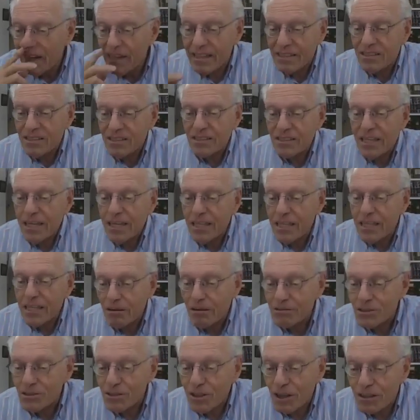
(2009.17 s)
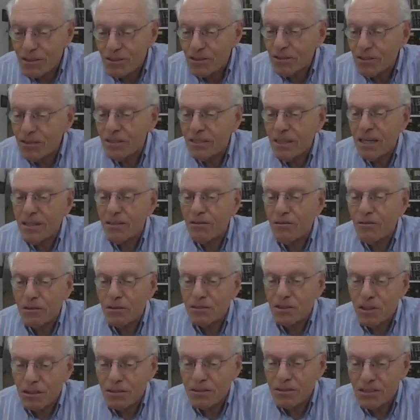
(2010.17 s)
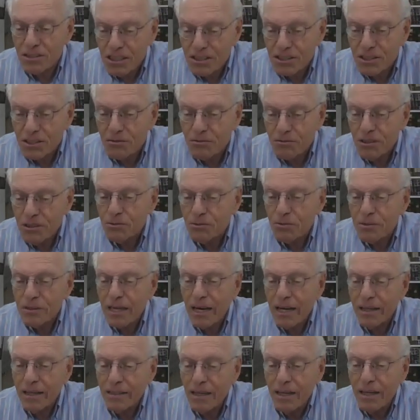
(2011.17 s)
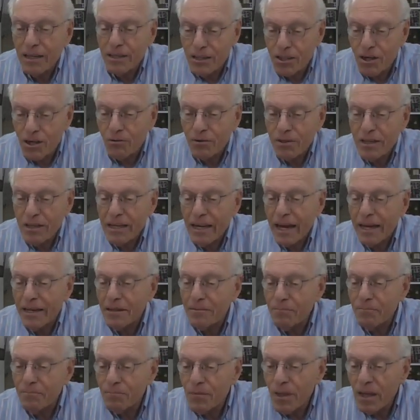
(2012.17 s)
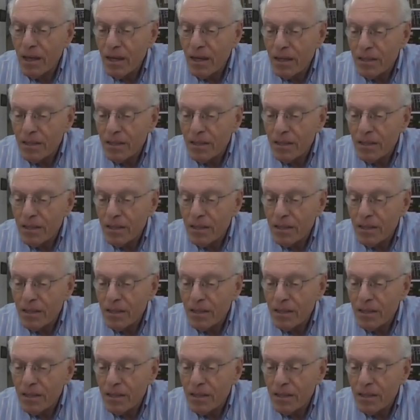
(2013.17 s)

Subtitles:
He doesn't say anything about Rish Lakish. You say that Rish Lakish disagrees with that. You don't need Adam.